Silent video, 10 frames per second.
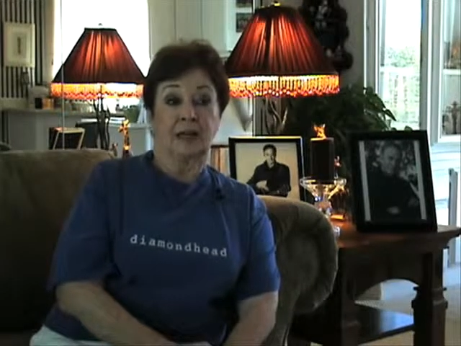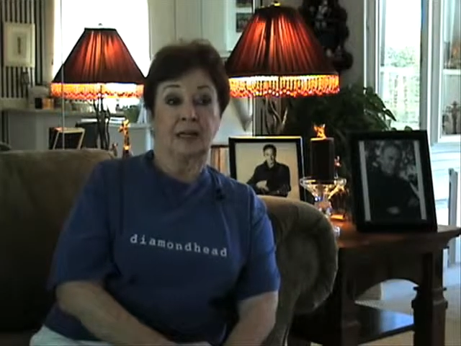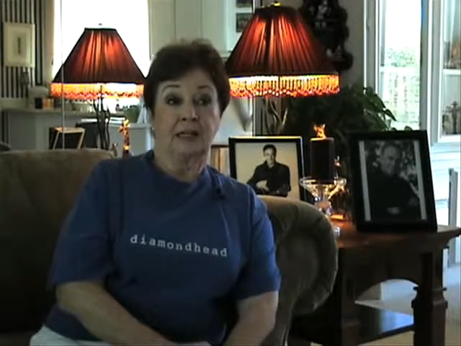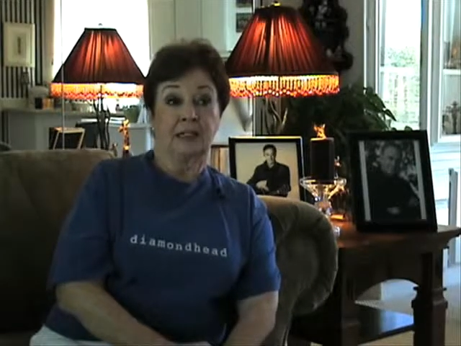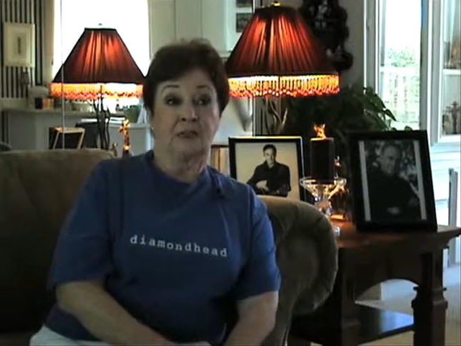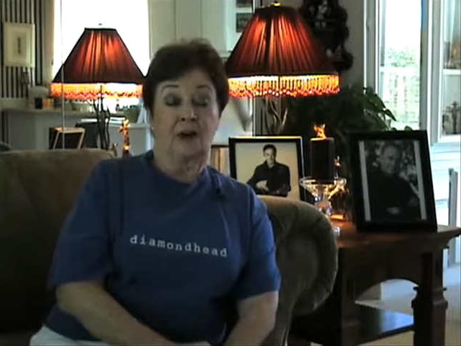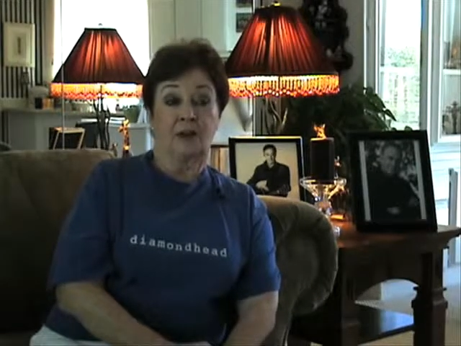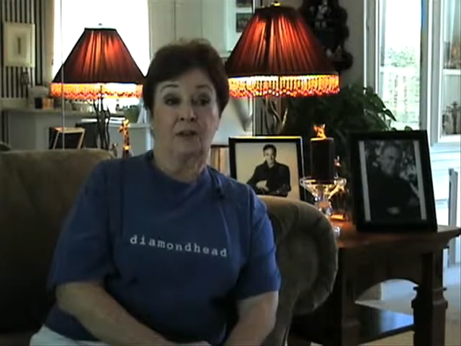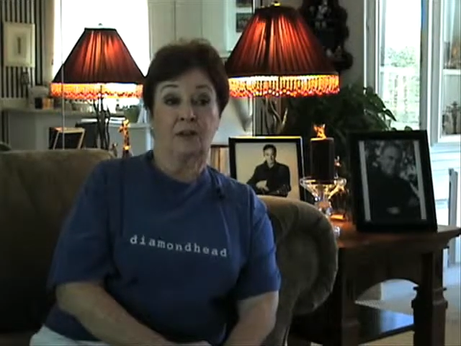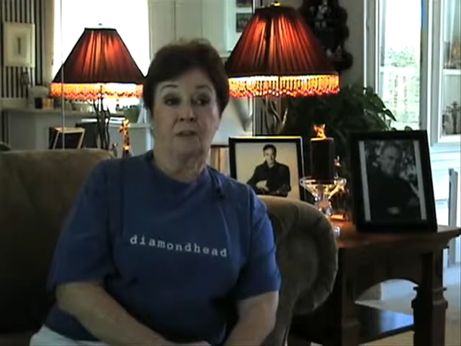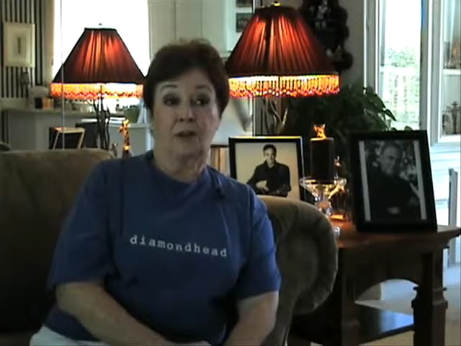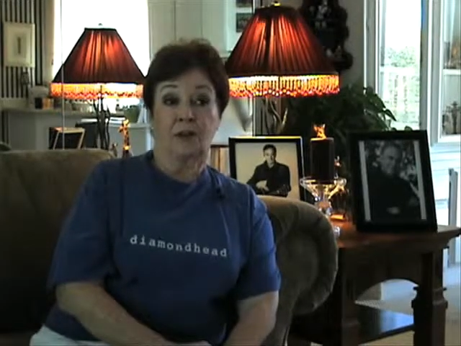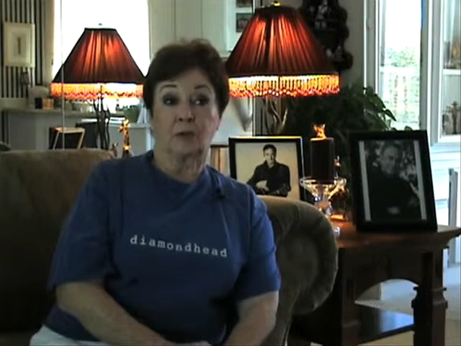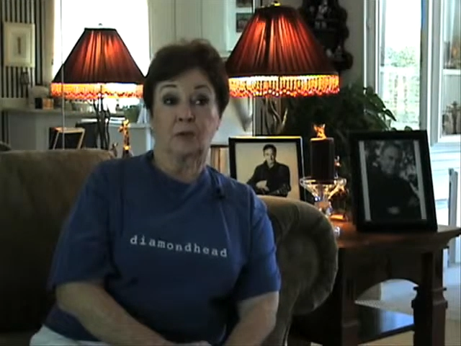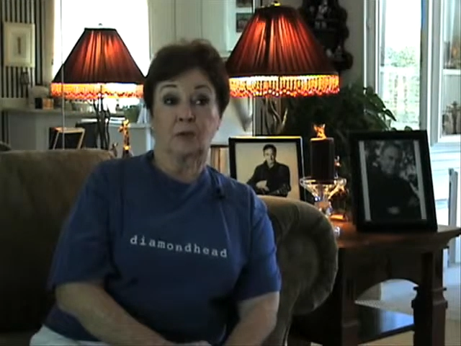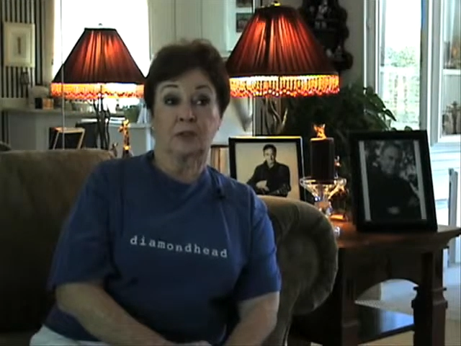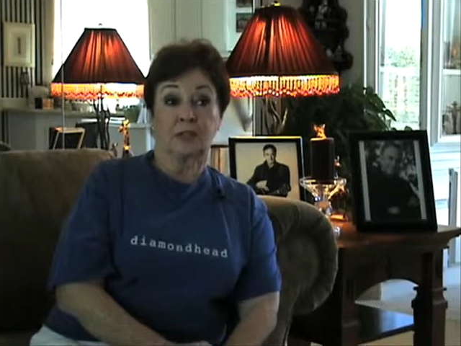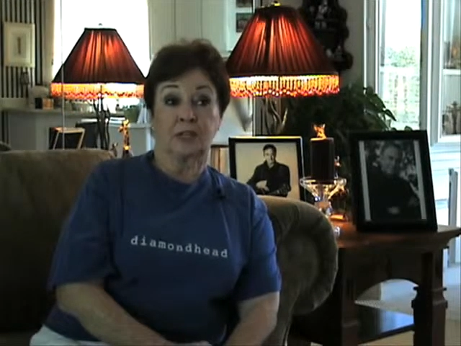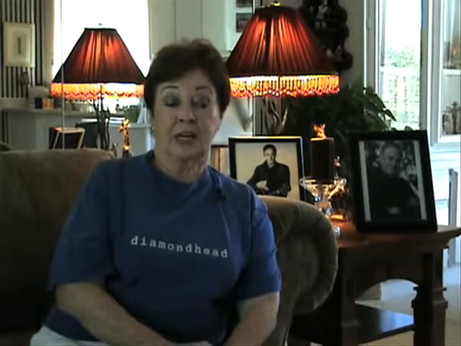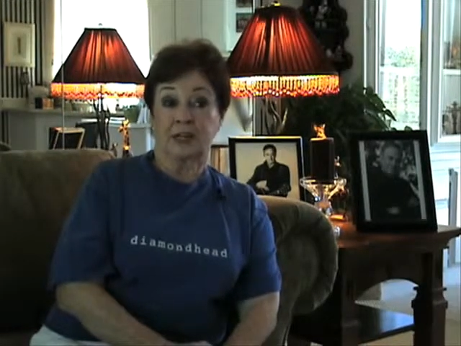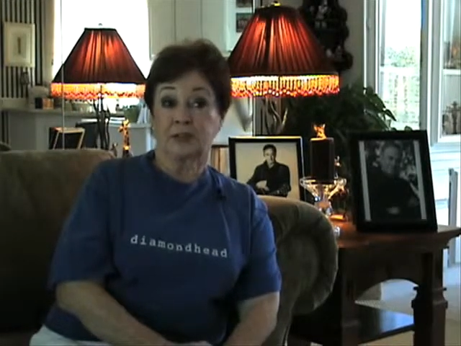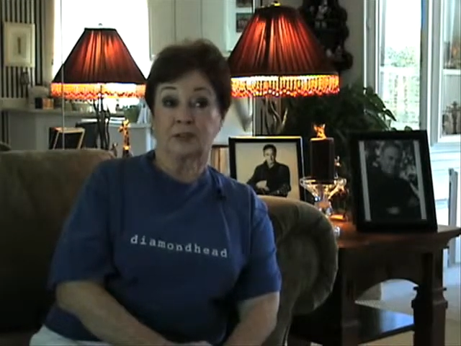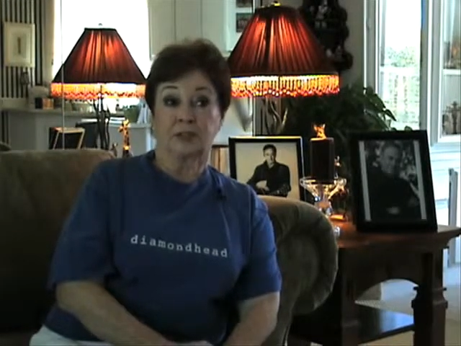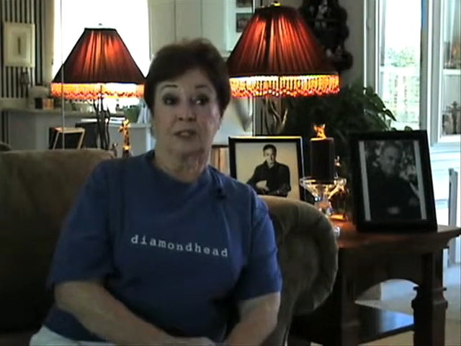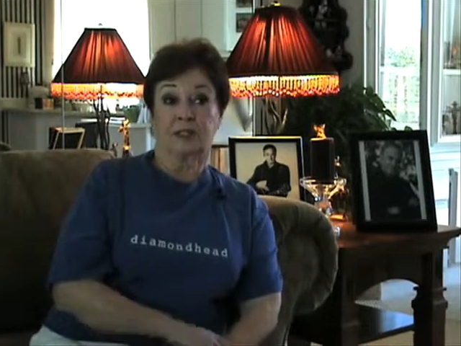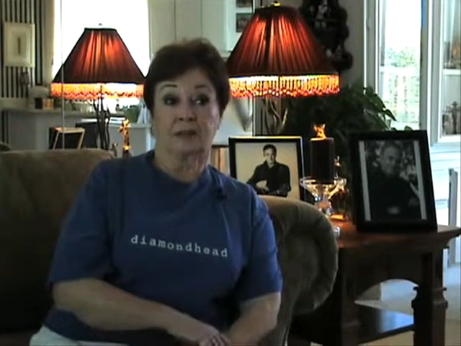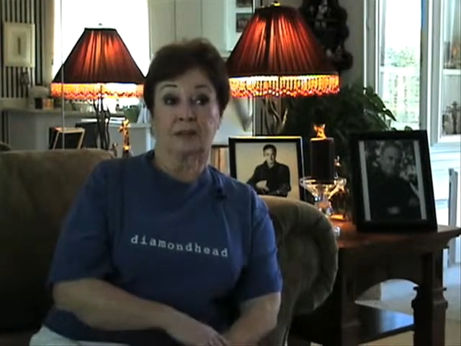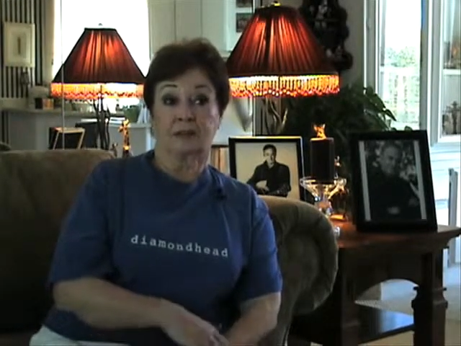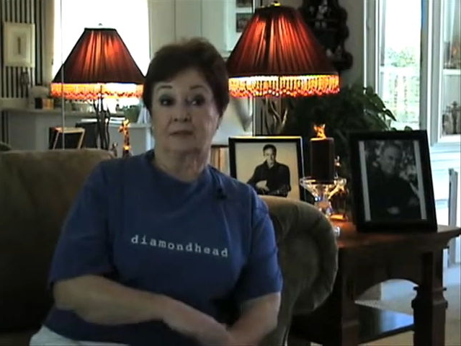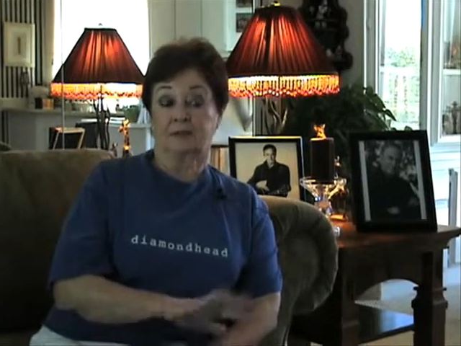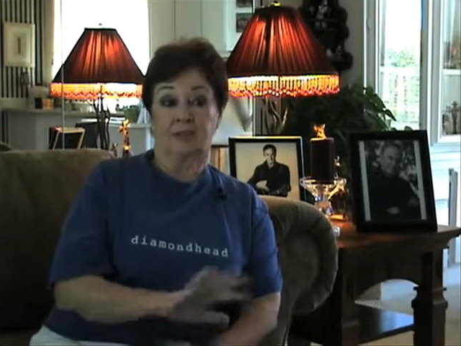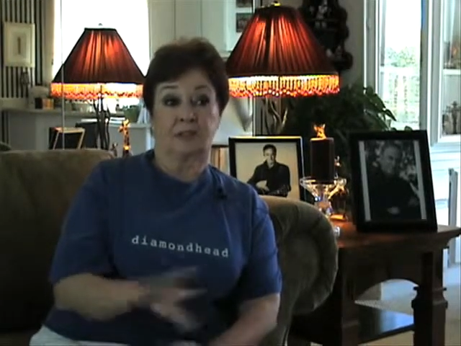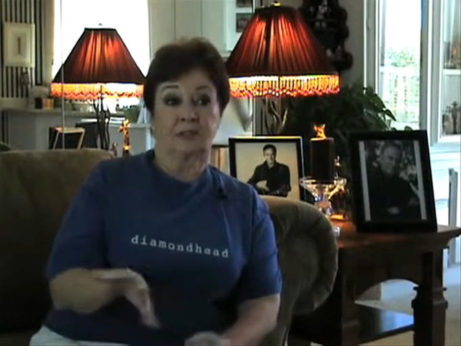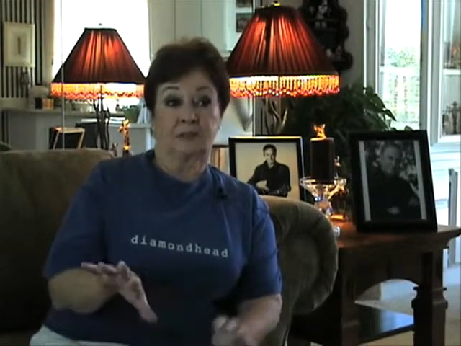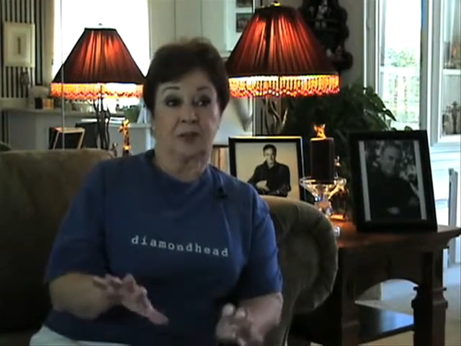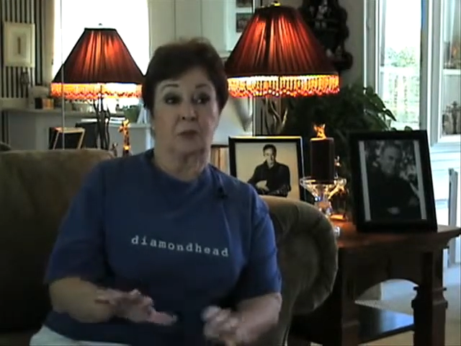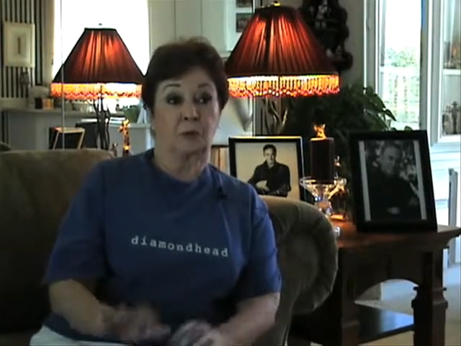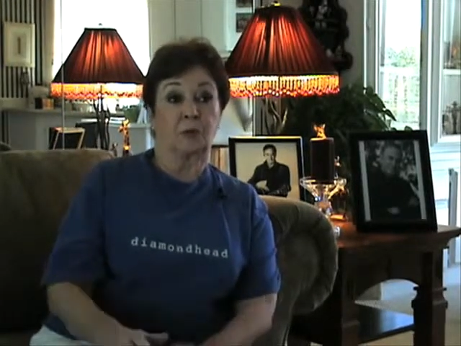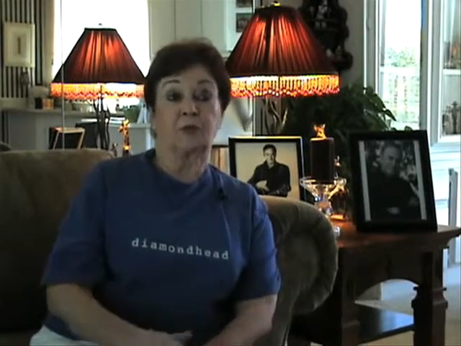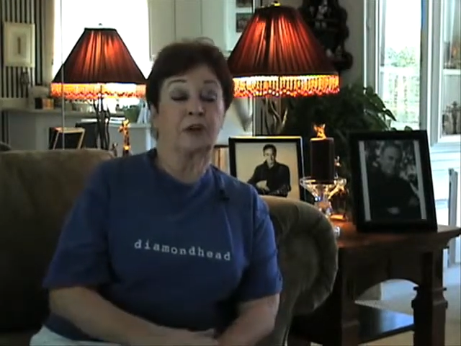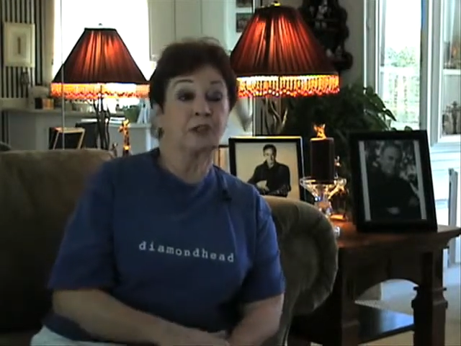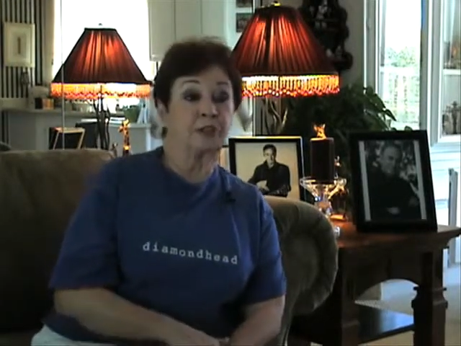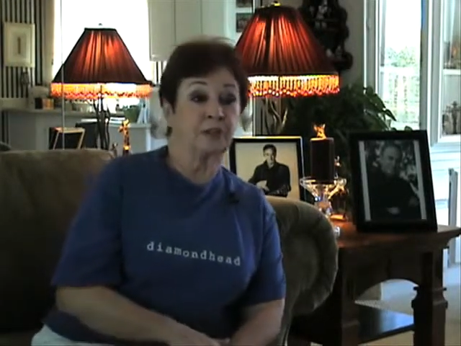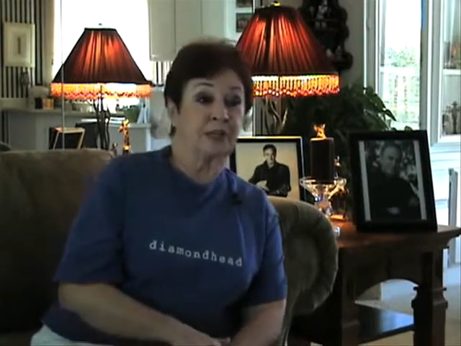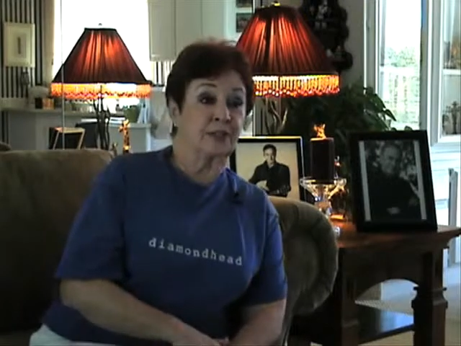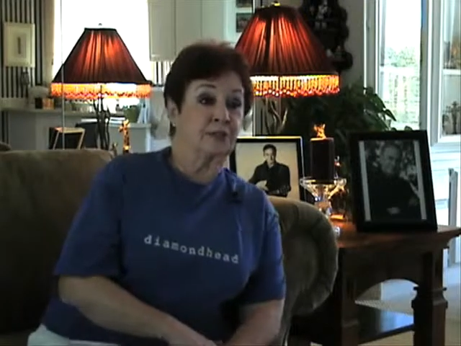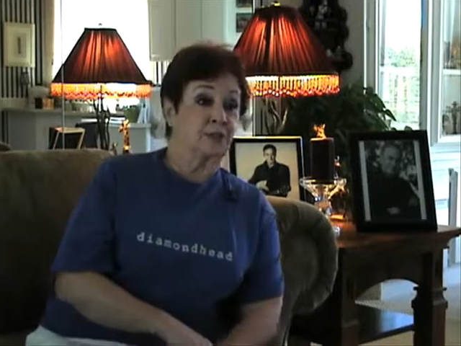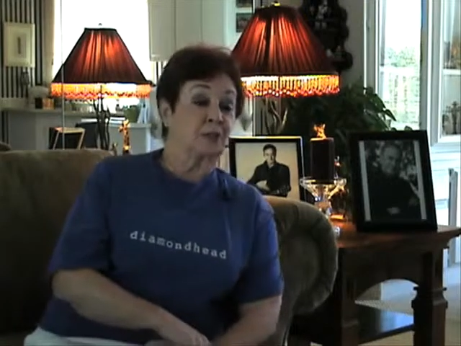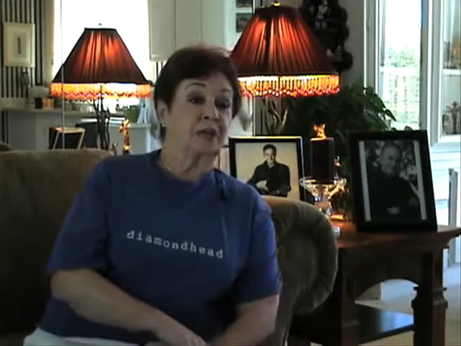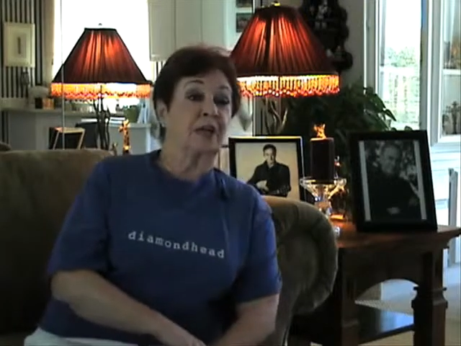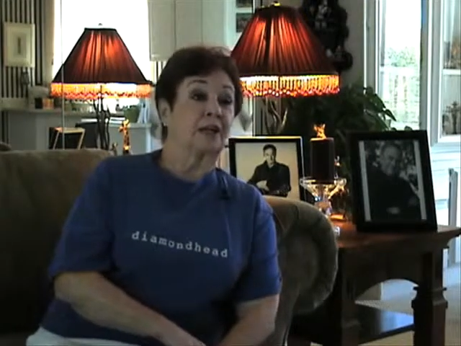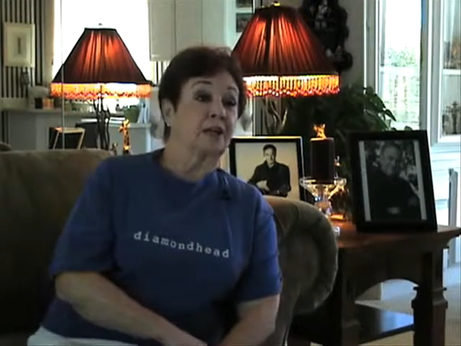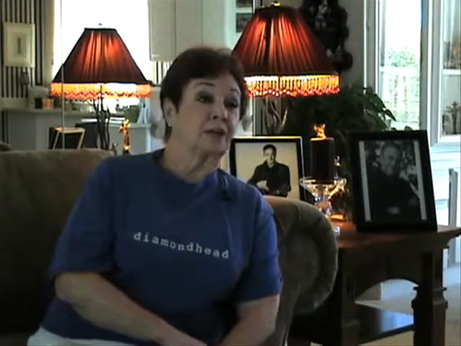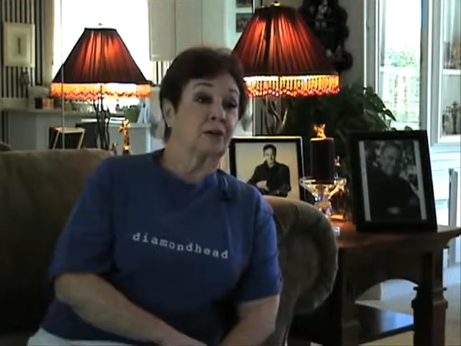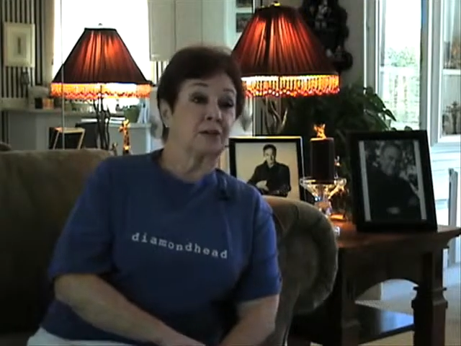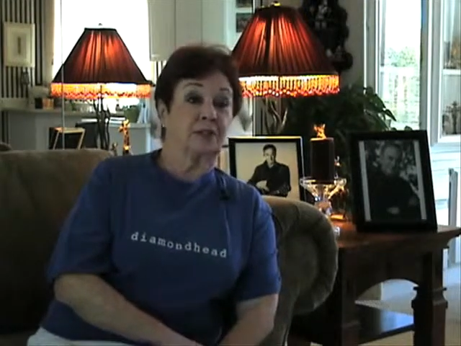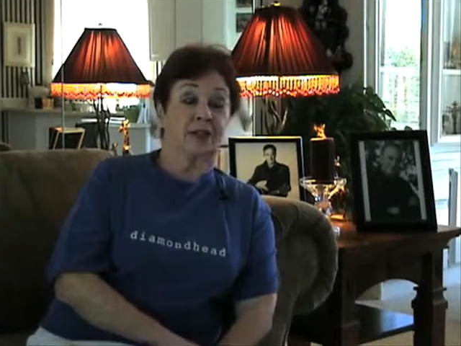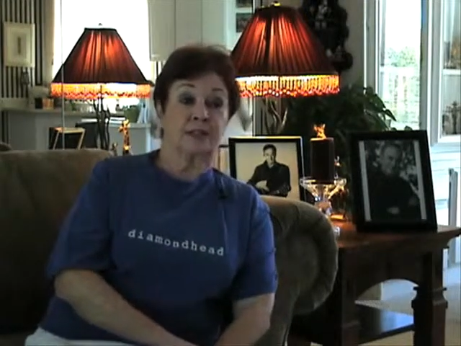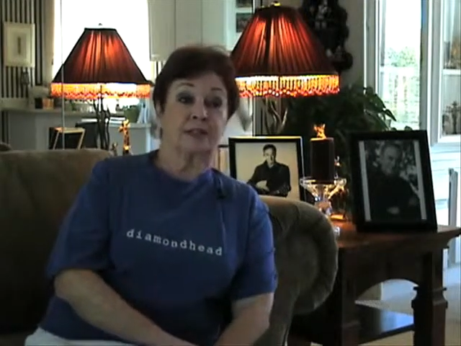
his father and mother were dancers, and uh, just they weren't professional dancers, but they liked to go dance.